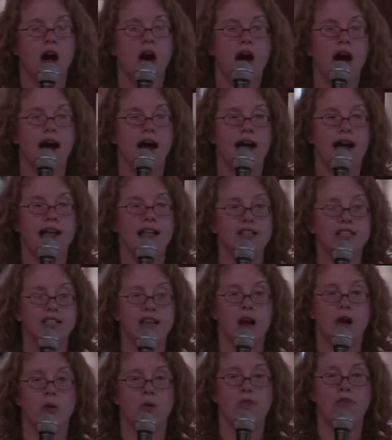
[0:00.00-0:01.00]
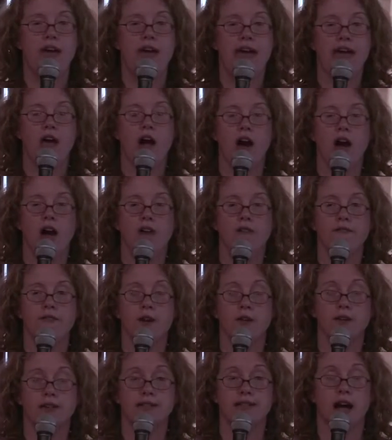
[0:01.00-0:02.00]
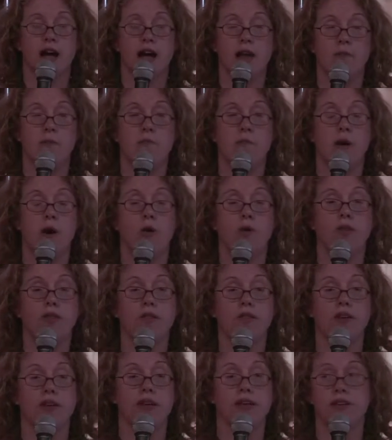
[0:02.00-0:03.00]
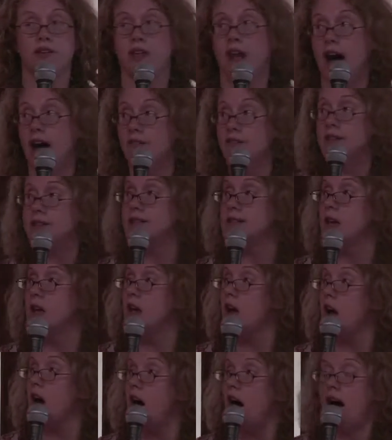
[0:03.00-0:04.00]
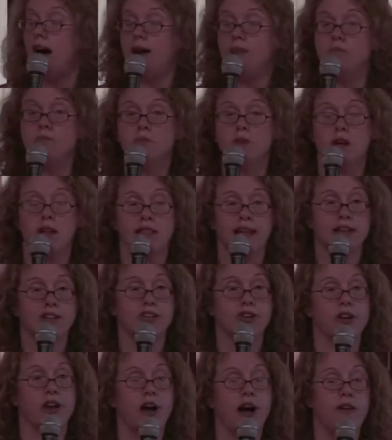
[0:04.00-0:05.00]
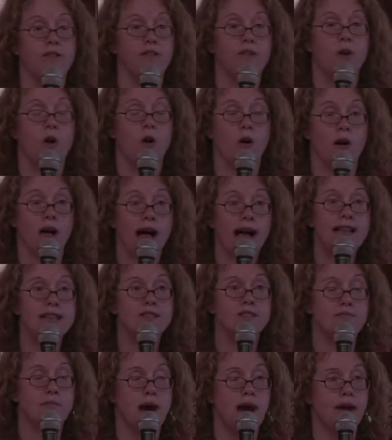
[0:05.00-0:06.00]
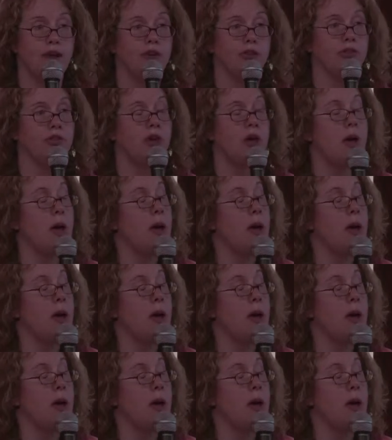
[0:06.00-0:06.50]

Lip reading: And so they are focused on both the novice collector of all kinds of models,